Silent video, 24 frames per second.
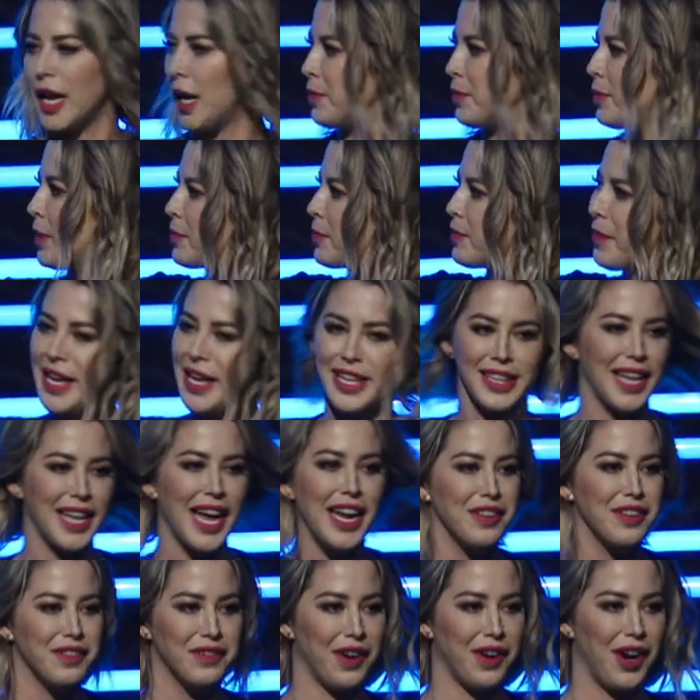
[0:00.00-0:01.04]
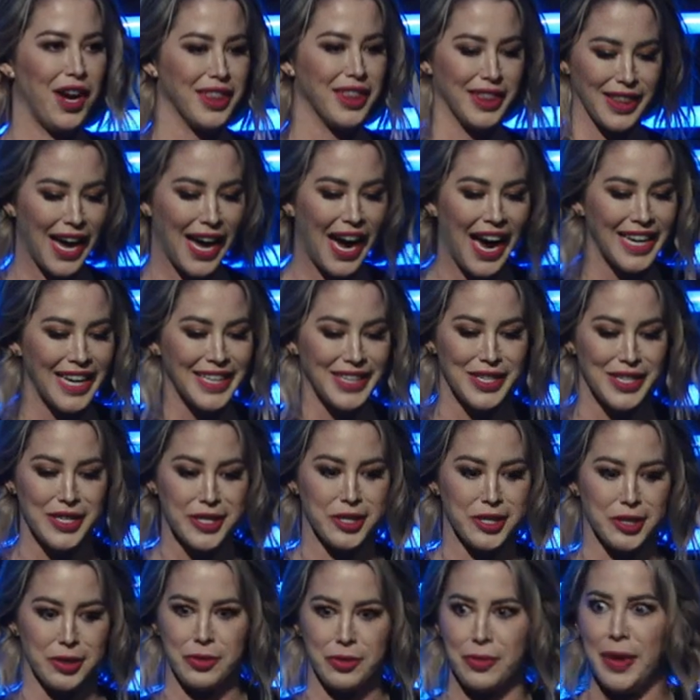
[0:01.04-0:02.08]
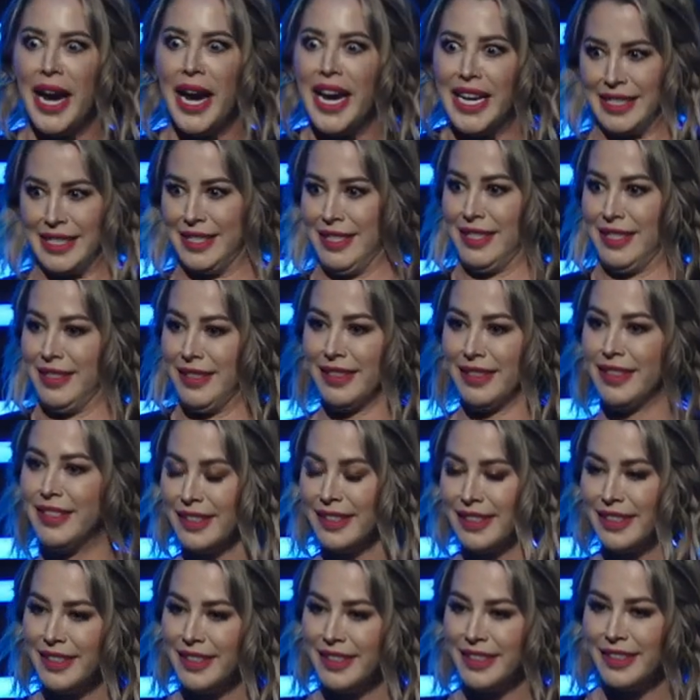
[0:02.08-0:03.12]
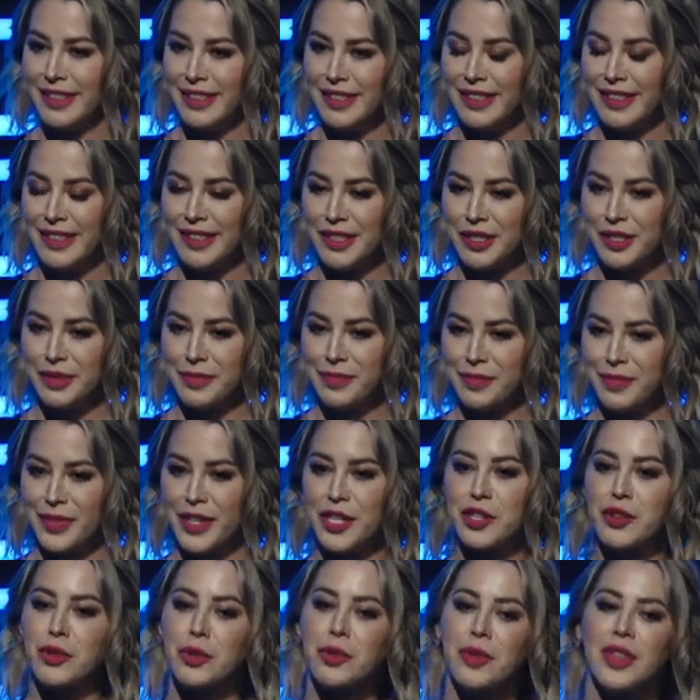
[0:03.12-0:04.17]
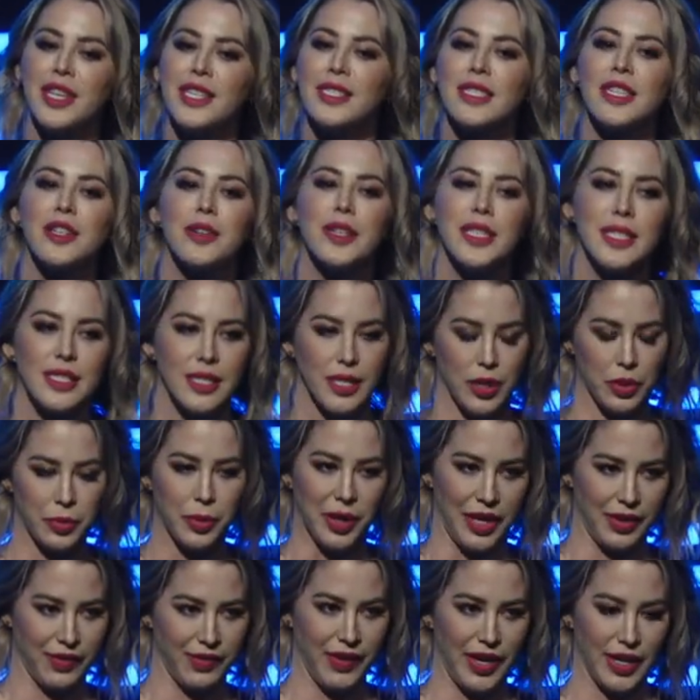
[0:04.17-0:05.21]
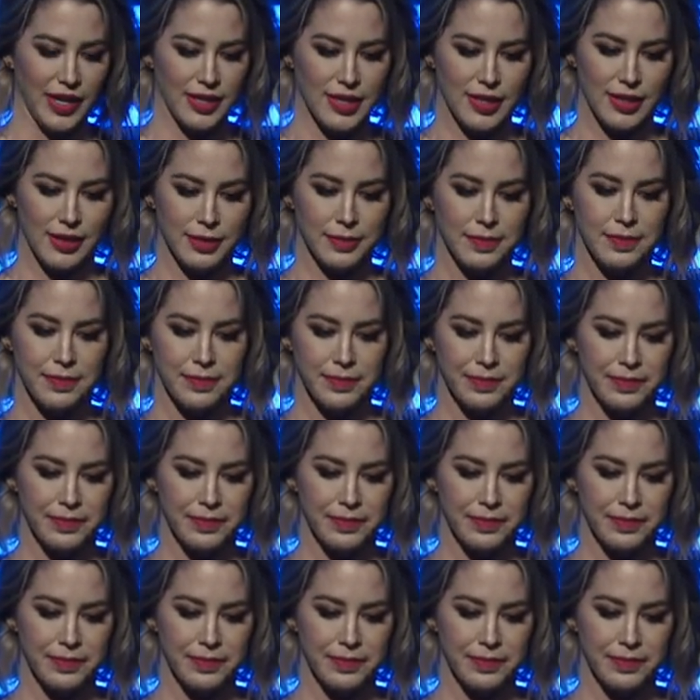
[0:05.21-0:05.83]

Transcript: I mean, my life online looked great. And the truth is, there isn't a quick fix.